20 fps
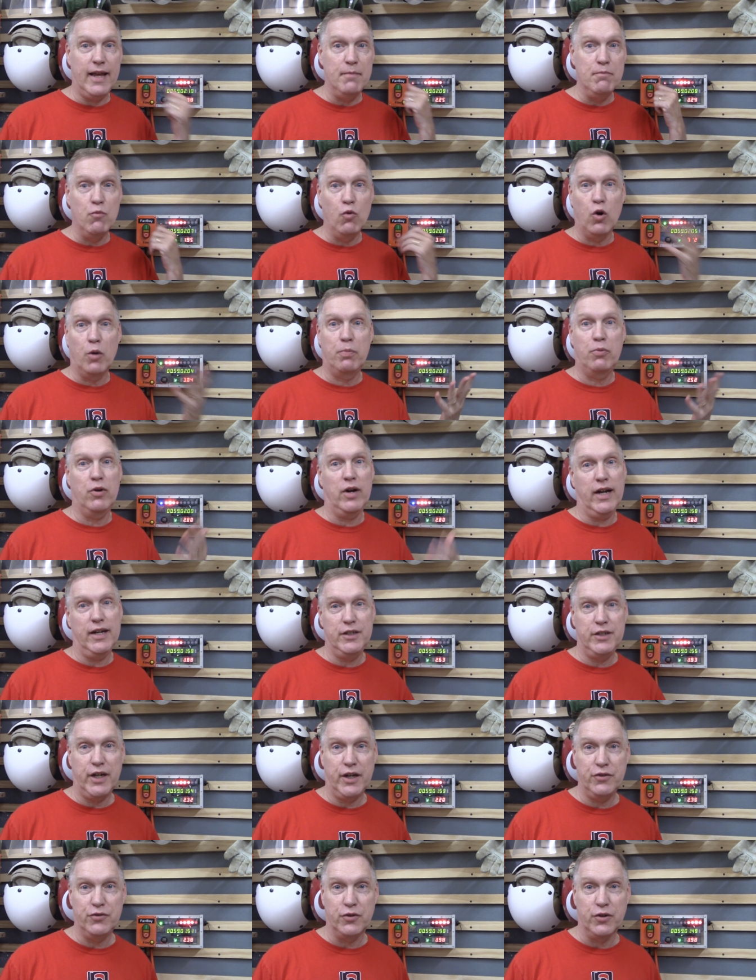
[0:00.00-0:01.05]
More
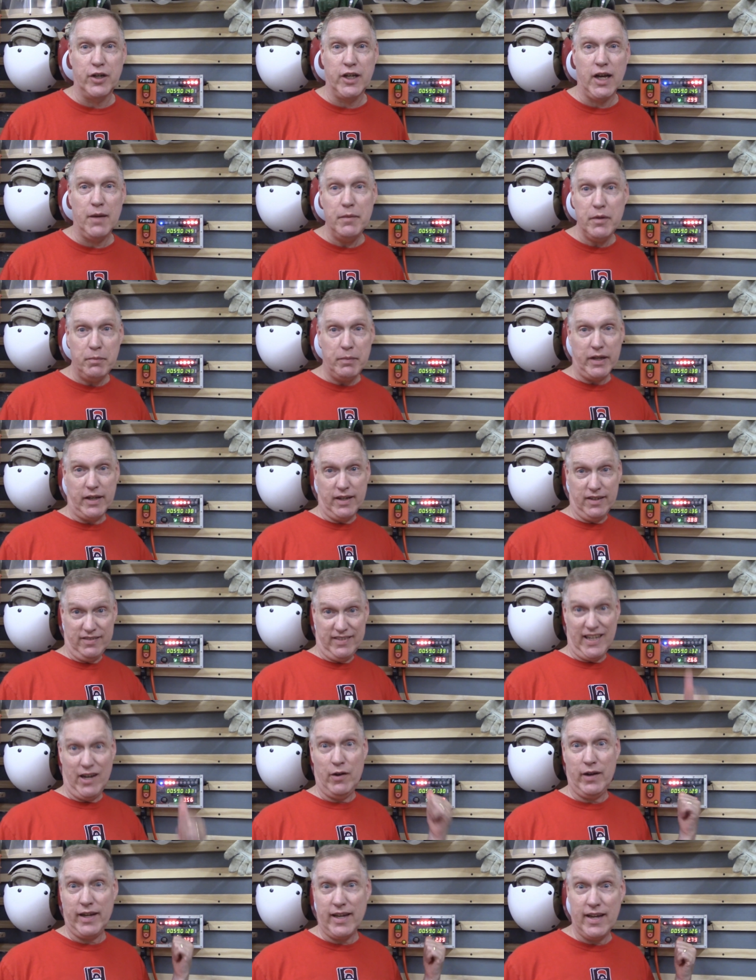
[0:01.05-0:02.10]
projects are coming because
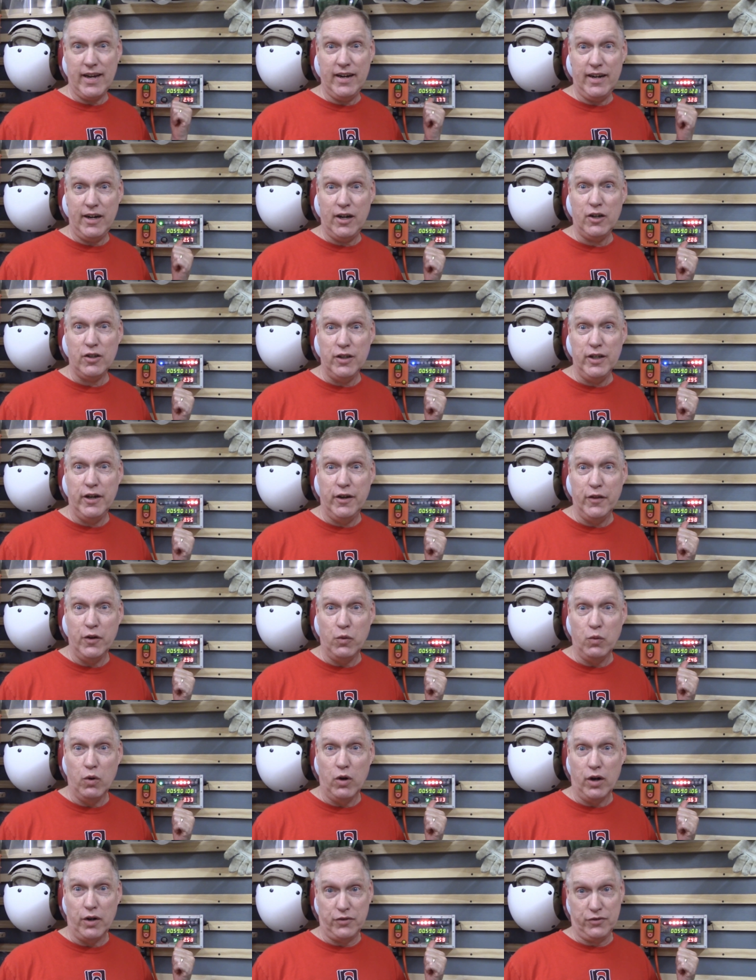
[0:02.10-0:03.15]
now I got an air cleaner that
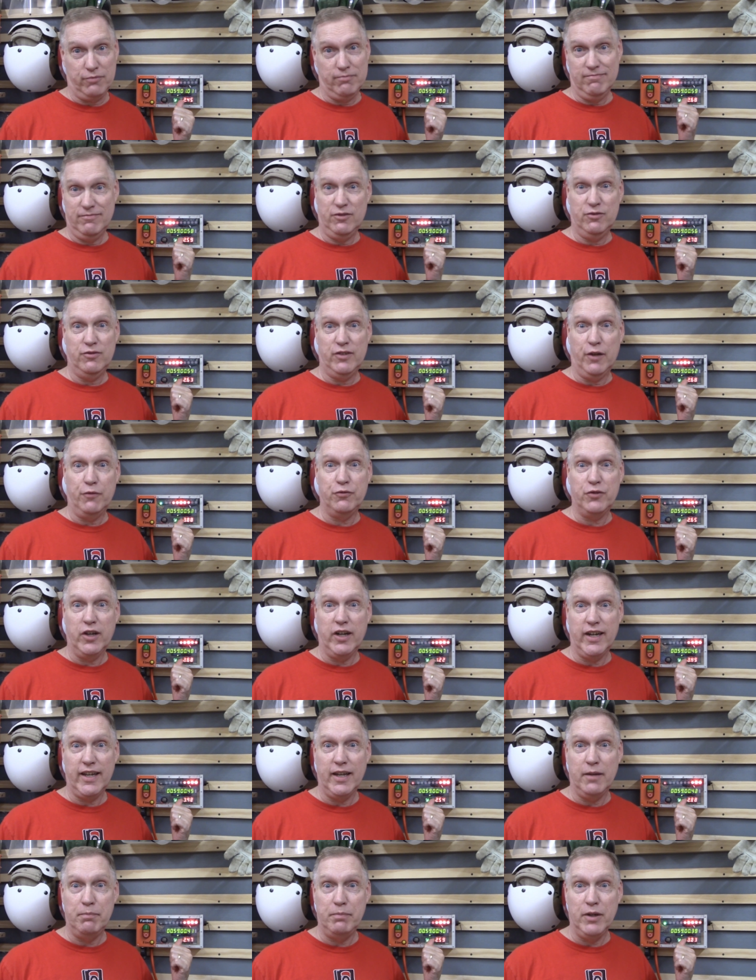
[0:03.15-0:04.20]
works. Stuff's gonna
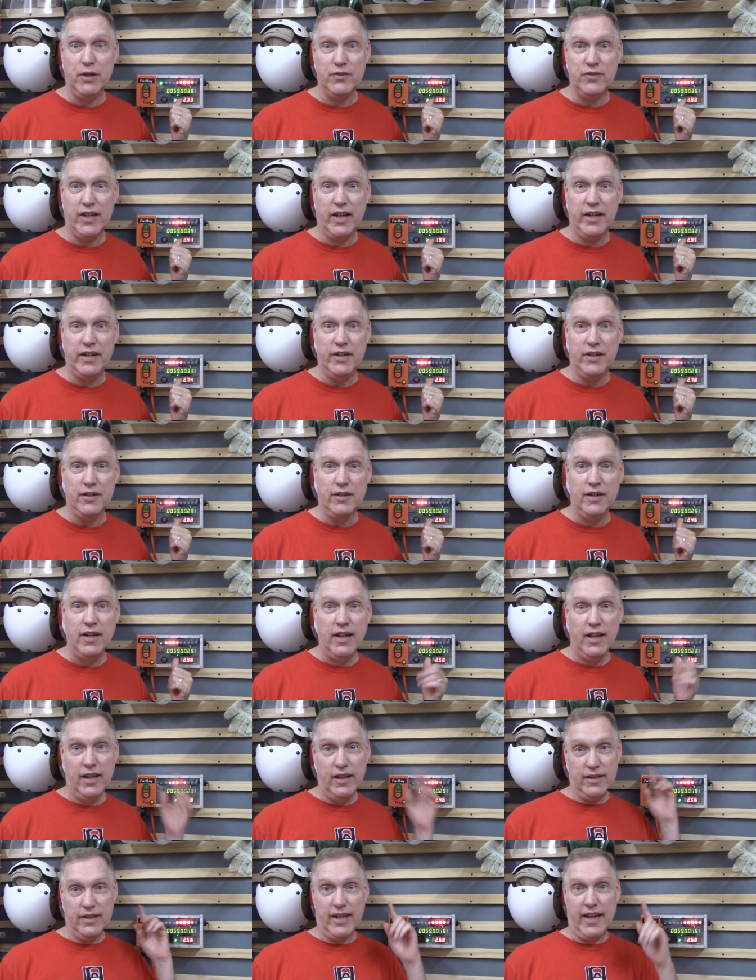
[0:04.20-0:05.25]
get built out here.
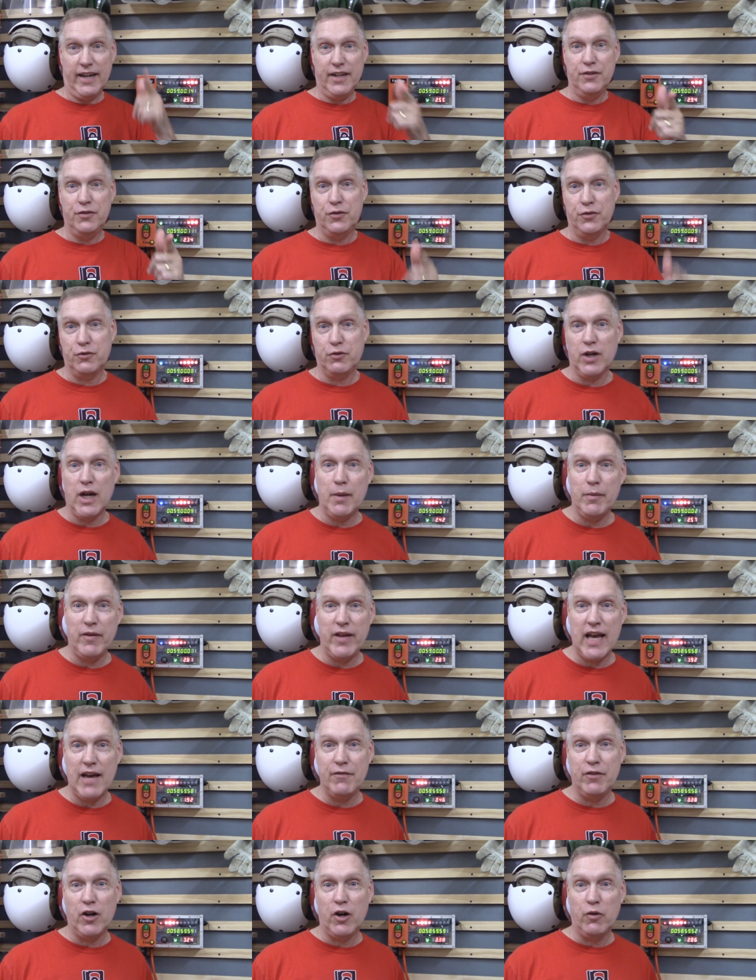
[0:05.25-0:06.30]
Like and subscribe if you
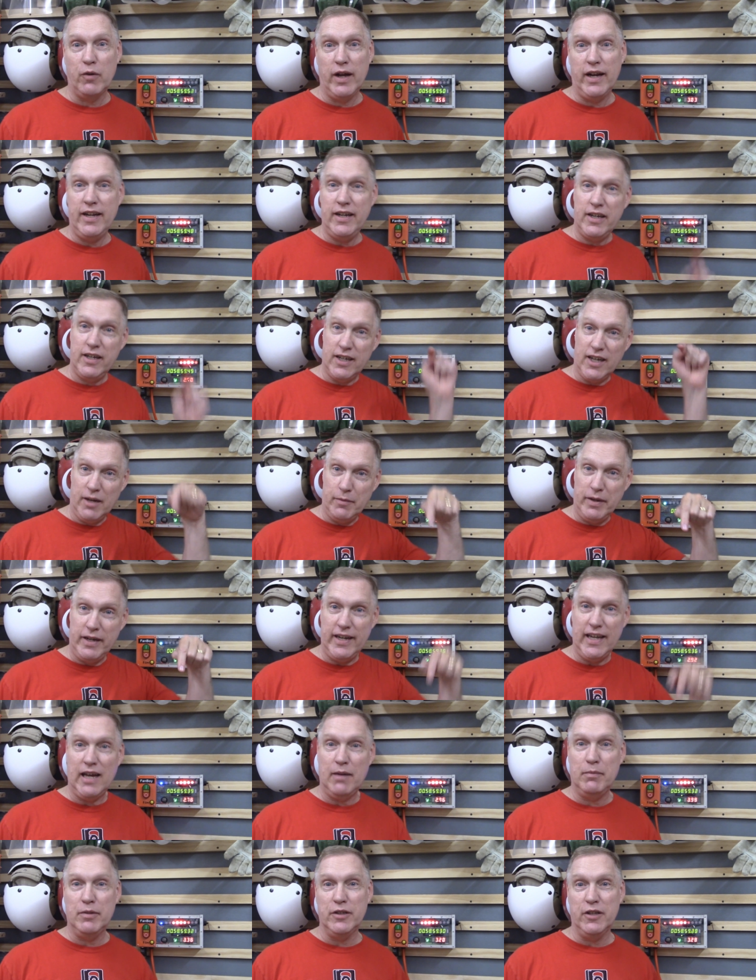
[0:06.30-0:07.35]
haven't already. Comment
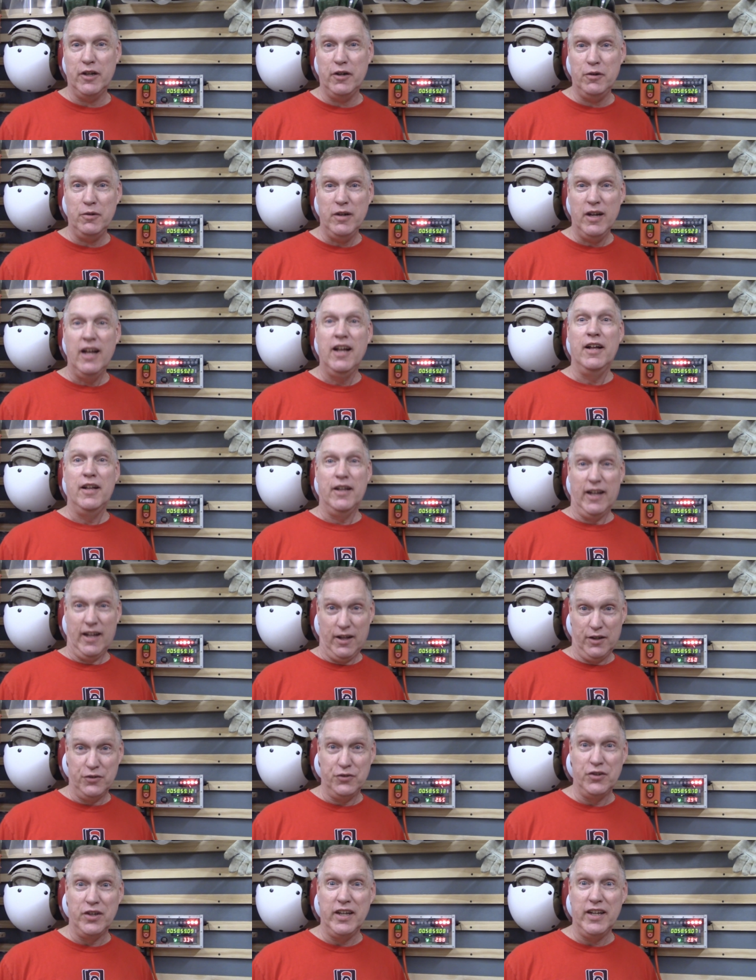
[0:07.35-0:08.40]
down below. I'll
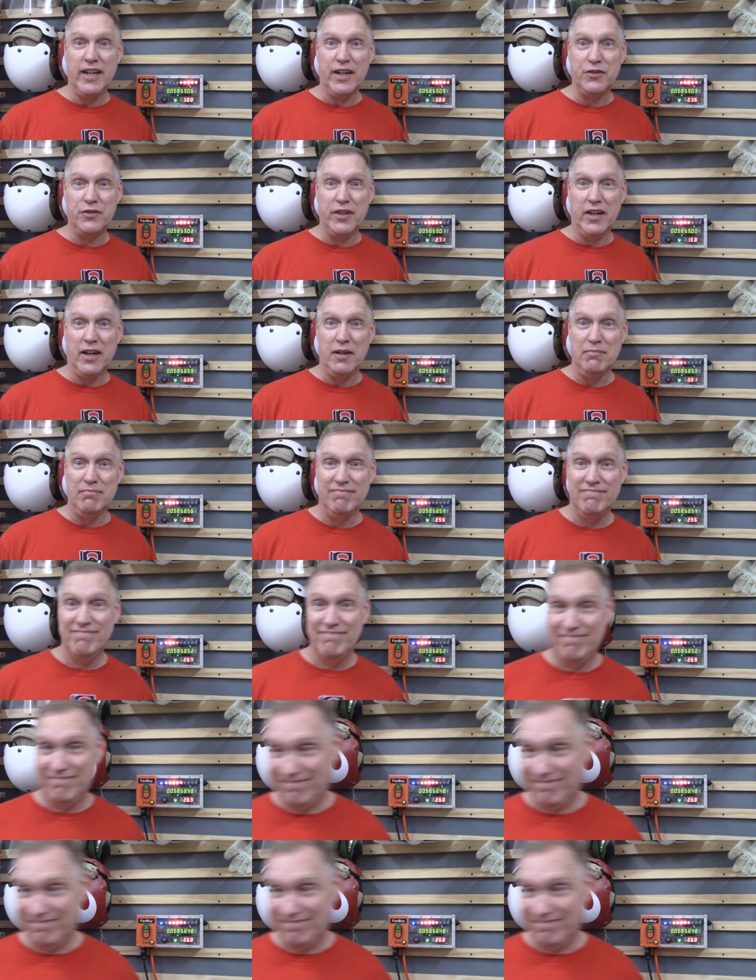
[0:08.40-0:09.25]
see you next time.